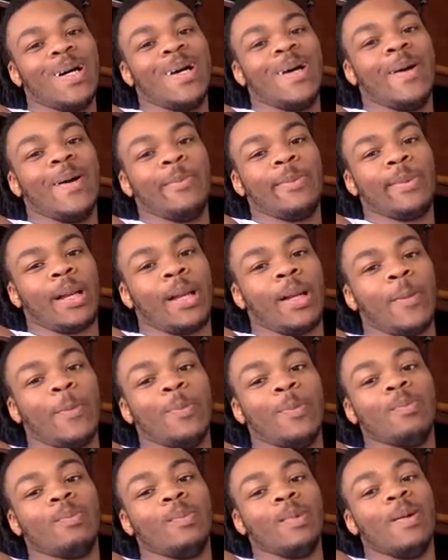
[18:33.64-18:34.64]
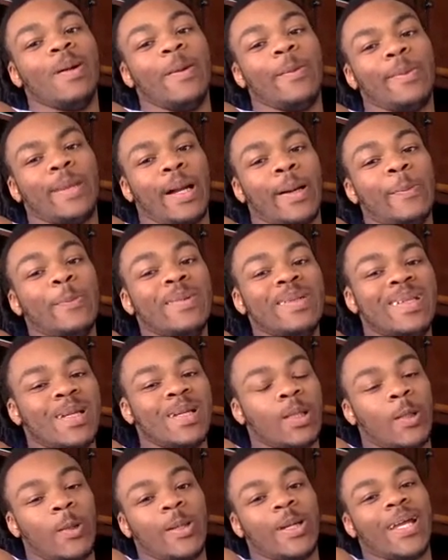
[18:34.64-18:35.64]
If not,
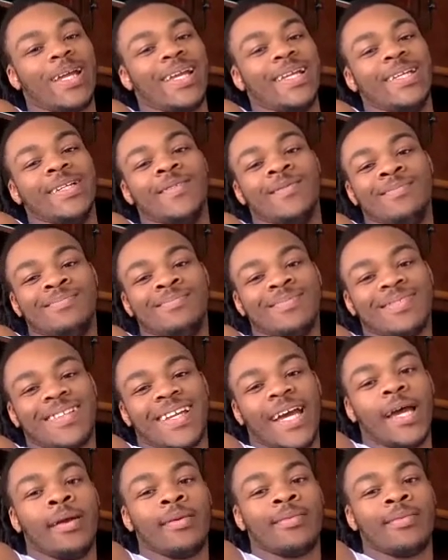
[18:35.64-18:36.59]
Madea gonna get you. Okay.